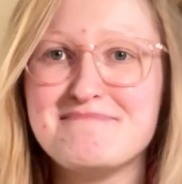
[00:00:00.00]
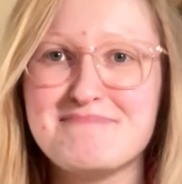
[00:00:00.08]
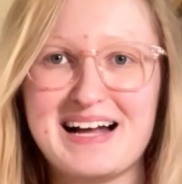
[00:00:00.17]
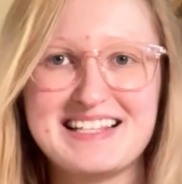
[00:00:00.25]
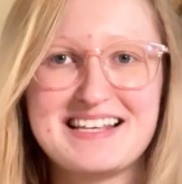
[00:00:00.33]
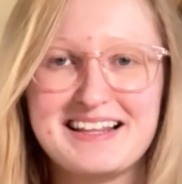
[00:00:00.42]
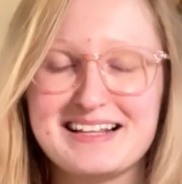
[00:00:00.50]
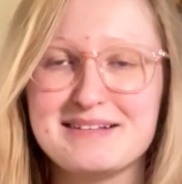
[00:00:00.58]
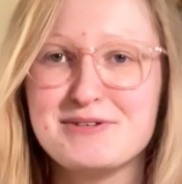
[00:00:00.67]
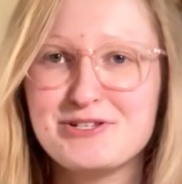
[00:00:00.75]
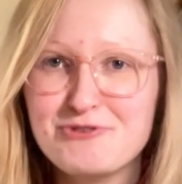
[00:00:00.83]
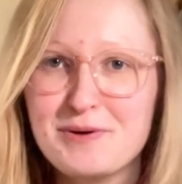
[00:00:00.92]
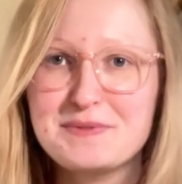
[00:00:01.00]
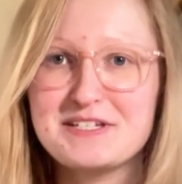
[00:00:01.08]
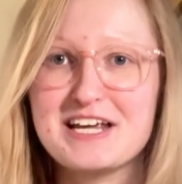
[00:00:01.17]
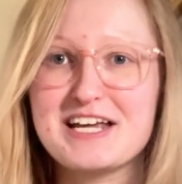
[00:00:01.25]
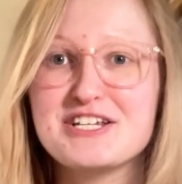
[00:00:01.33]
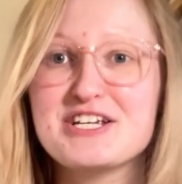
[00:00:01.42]
back to Little Miss
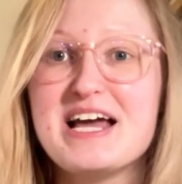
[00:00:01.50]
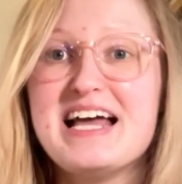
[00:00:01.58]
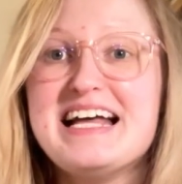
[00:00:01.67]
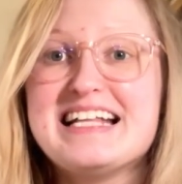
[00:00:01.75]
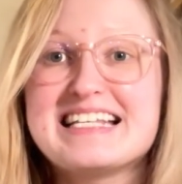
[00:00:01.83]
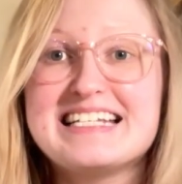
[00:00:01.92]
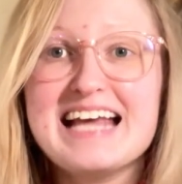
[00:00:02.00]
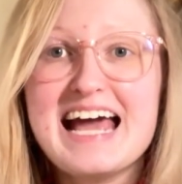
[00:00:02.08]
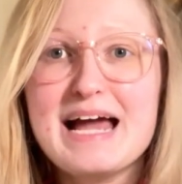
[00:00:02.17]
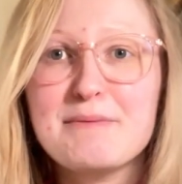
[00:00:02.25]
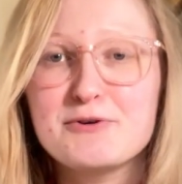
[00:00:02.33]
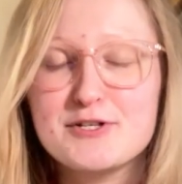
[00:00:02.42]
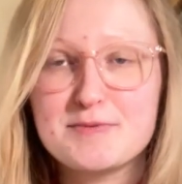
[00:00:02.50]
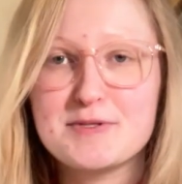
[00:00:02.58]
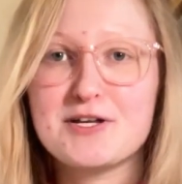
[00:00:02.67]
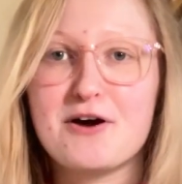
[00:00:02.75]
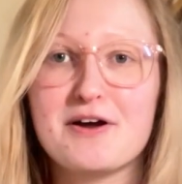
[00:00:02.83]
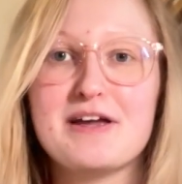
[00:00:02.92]
Dropstitch. Today I'm going to be
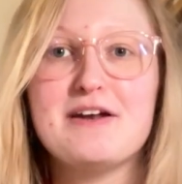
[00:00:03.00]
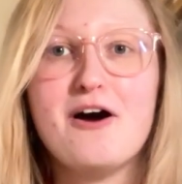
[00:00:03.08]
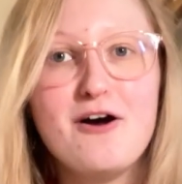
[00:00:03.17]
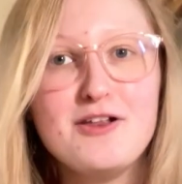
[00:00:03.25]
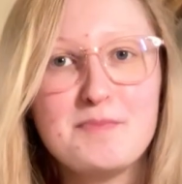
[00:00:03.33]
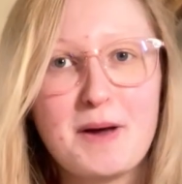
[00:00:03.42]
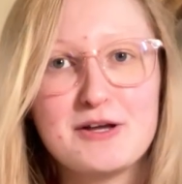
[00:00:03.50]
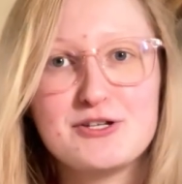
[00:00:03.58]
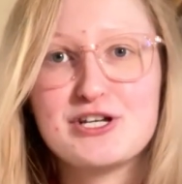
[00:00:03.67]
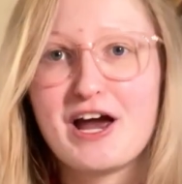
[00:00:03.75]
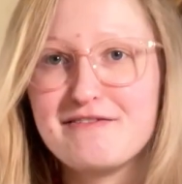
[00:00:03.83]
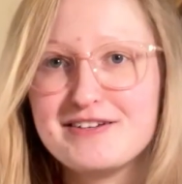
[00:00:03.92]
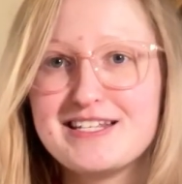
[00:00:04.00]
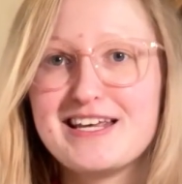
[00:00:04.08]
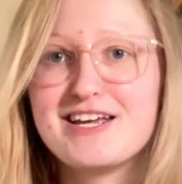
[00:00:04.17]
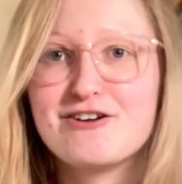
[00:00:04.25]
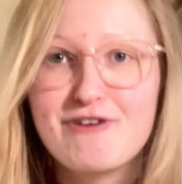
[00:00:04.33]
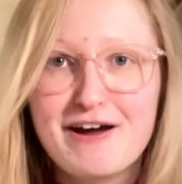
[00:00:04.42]
talking all about
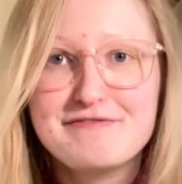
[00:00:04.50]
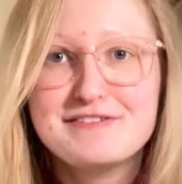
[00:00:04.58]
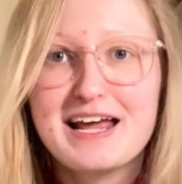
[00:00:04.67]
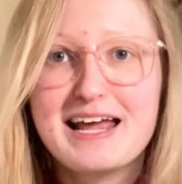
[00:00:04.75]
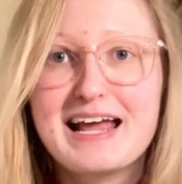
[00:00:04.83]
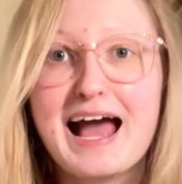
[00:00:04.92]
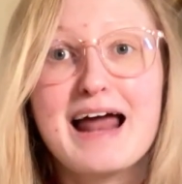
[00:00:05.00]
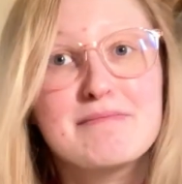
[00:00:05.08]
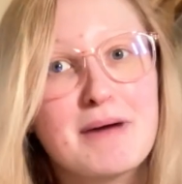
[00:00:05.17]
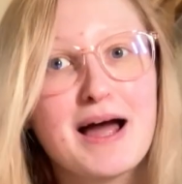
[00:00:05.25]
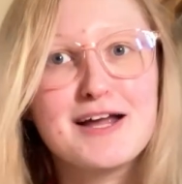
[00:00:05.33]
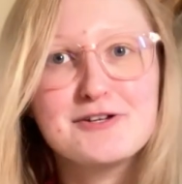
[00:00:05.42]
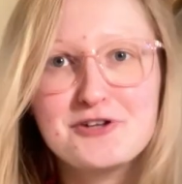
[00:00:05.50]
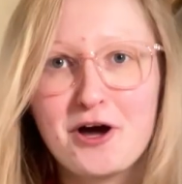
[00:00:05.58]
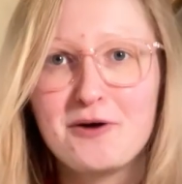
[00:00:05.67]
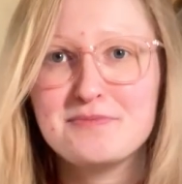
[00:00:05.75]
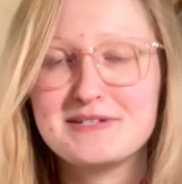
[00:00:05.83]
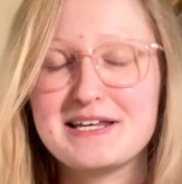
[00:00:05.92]
charity crafting and my
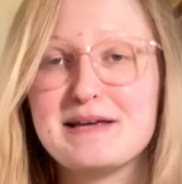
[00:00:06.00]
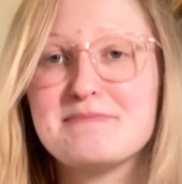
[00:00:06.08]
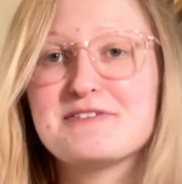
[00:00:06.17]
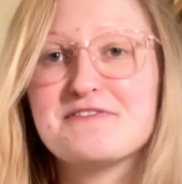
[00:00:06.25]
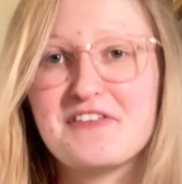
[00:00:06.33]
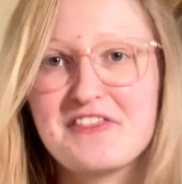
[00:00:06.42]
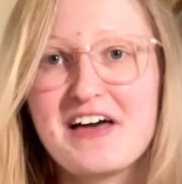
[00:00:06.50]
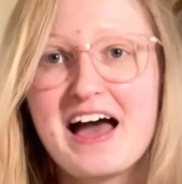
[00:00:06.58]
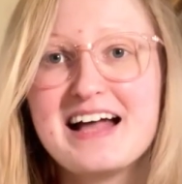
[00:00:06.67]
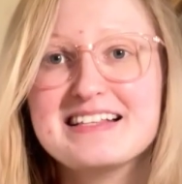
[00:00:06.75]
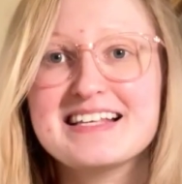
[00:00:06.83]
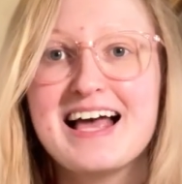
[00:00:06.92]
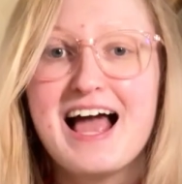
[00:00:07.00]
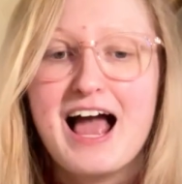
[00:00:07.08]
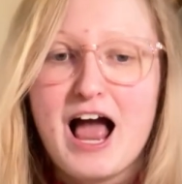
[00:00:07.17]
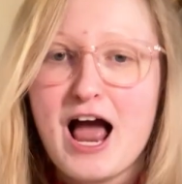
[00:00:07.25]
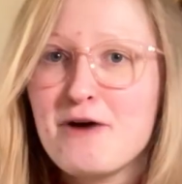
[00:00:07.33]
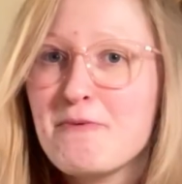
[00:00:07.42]
top tips for that.
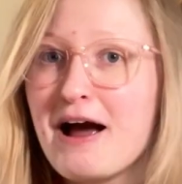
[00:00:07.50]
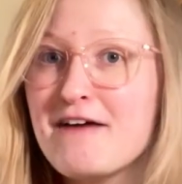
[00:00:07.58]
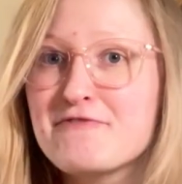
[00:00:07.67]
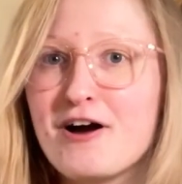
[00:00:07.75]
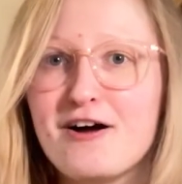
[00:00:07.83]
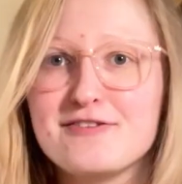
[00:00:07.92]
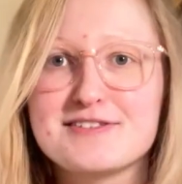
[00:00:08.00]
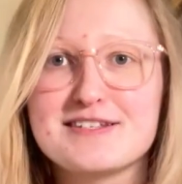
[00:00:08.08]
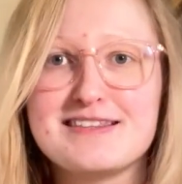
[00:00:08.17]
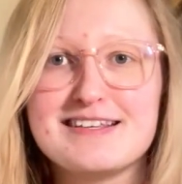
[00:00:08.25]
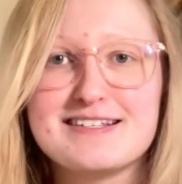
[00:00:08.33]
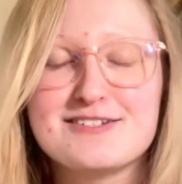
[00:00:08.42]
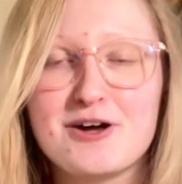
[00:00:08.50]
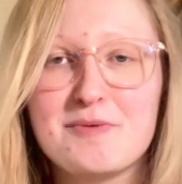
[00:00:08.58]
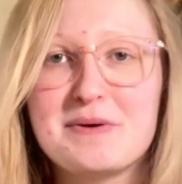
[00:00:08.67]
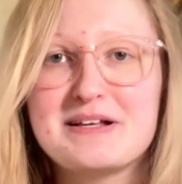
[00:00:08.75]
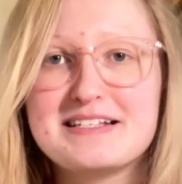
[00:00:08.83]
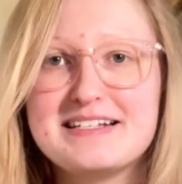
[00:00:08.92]
How I've got onto this
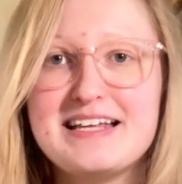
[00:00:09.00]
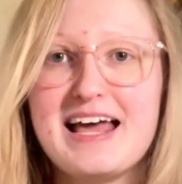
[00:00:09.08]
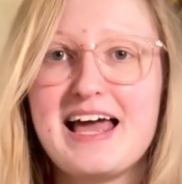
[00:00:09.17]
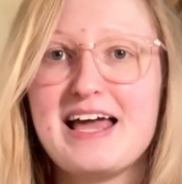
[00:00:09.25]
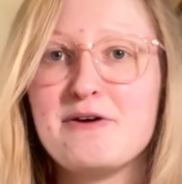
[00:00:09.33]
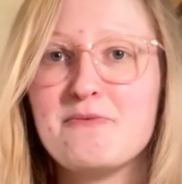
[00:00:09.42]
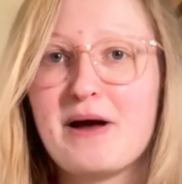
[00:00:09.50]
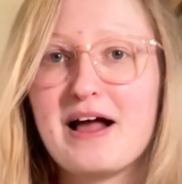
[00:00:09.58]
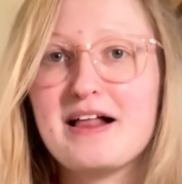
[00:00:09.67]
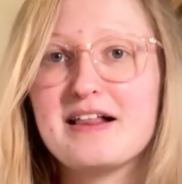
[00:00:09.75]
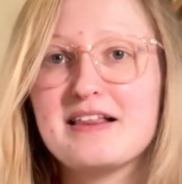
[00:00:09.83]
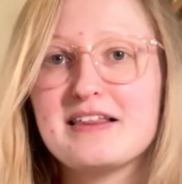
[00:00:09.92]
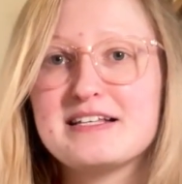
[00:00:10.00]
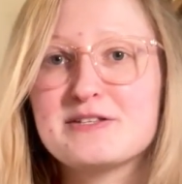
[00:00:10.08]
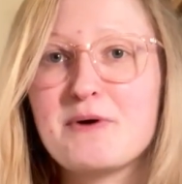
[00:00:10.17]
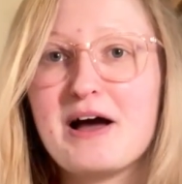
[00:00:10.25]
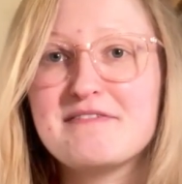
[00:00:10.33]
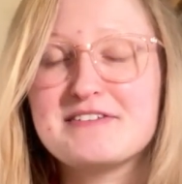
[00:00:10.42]
topic today, well, it's
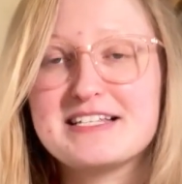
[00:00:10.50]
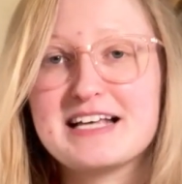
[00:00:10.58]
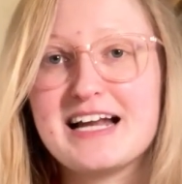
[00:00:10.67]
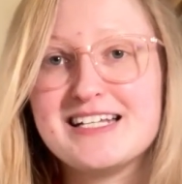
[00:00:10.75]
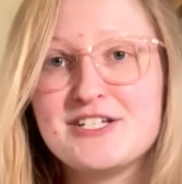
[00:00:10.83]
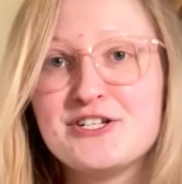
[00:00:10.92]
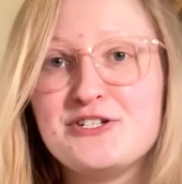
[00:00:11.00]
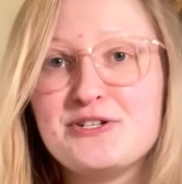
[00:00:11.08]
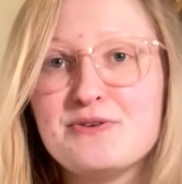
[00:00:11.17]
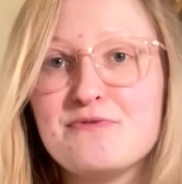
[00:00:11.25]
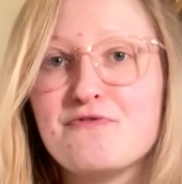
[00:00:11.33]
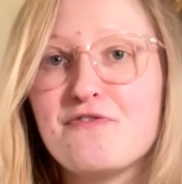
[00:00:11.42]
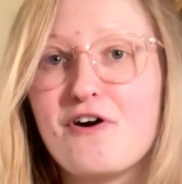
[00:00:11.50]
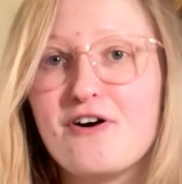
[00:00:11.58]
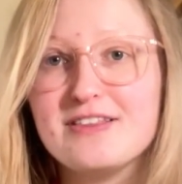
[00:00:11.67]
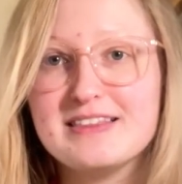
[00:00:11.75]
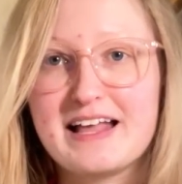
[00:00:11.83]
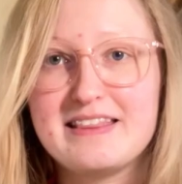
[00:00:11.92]
what I've decided to do for
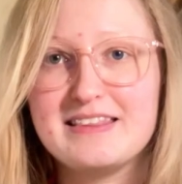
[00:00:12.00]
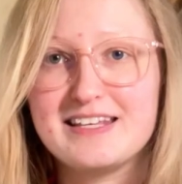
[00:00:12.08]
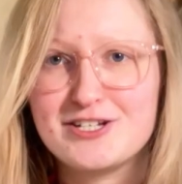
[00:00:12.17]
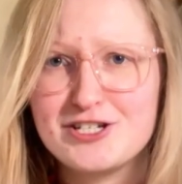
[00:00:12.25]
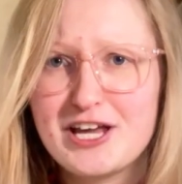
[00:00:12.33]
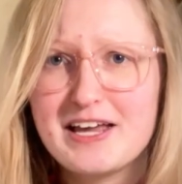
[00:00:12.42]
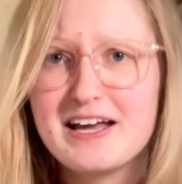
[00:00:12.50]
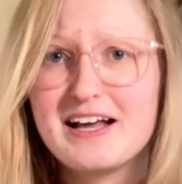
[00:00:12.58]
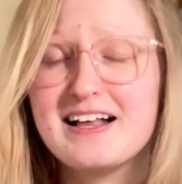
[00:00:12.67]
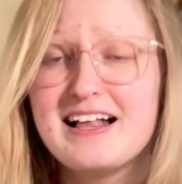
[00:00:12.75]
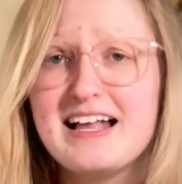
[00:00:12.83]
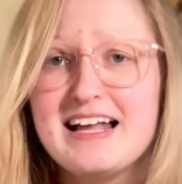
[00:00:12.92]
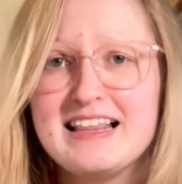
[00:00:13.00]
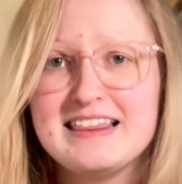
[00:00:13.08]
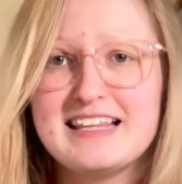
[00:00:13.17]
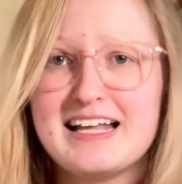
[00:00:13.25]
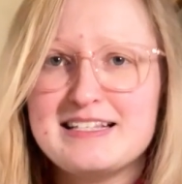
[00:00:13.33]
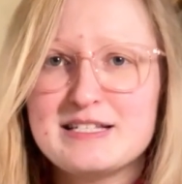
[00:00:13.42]
Lent this year.
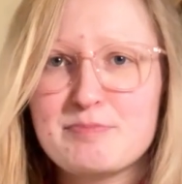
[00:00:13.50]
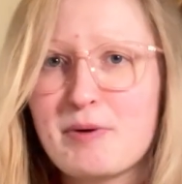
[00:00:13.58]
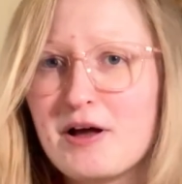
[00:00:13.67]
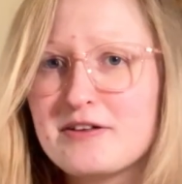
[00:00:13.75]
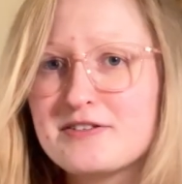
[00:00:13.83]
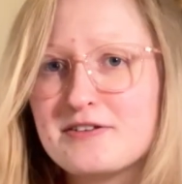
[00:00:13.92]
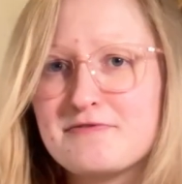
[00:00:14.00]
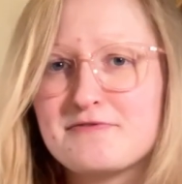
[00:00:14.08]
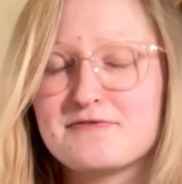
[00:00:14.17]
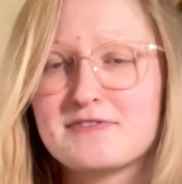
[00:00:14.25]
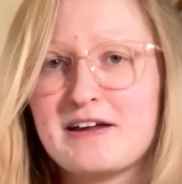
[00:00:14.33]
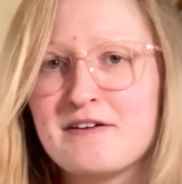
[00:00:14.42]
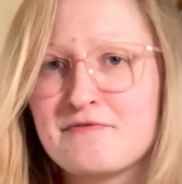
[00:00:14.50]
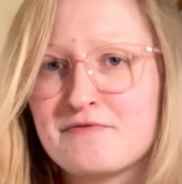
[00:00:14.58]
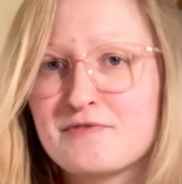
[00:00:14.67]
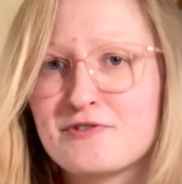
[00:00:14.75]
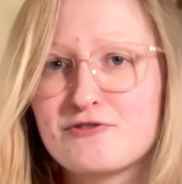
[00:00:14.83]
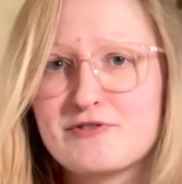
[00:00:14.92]
Lent's part of kind of
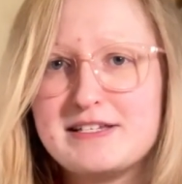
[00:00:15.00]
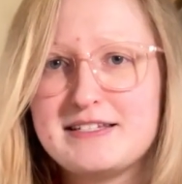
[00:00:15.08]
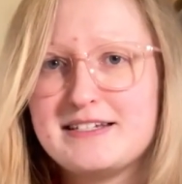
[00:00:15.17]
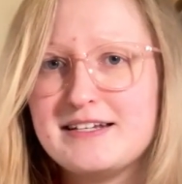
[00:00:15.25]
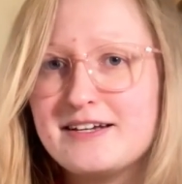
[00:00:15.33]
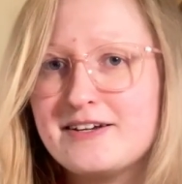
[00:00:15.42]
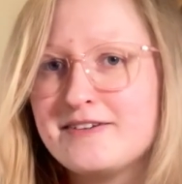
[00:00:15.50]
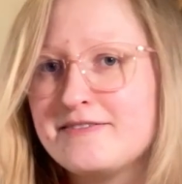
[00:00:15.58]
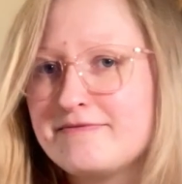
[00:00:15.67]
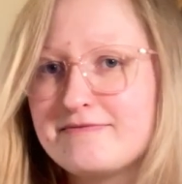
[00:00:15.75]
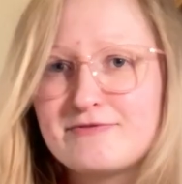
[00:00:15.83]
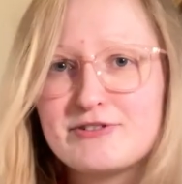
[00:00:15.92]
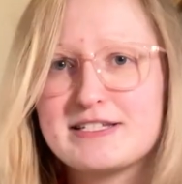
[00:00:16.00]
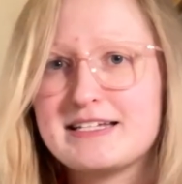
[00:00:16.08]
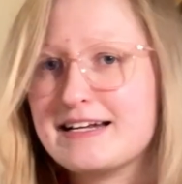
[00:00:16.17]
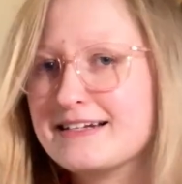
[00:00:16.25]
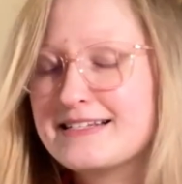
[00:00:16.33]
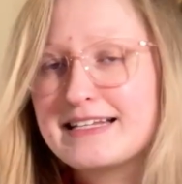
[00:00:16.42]

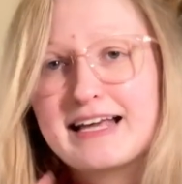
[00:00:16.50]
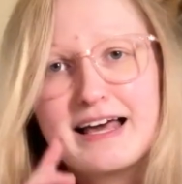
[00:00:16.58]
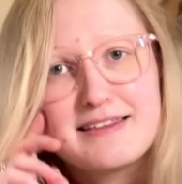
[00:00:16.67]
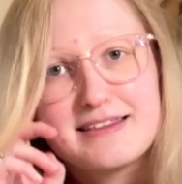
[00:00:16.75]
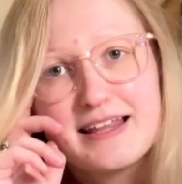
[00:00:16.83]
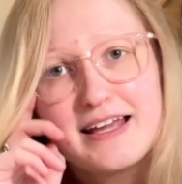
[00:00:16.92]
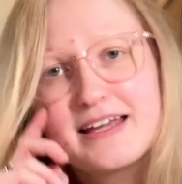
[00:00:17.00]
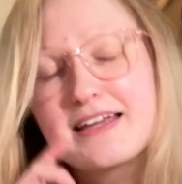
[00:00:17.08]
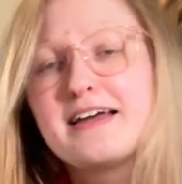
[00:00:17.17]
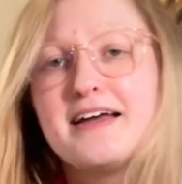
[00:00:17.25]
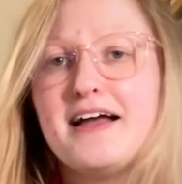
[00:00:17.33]
Christianity, Catholic.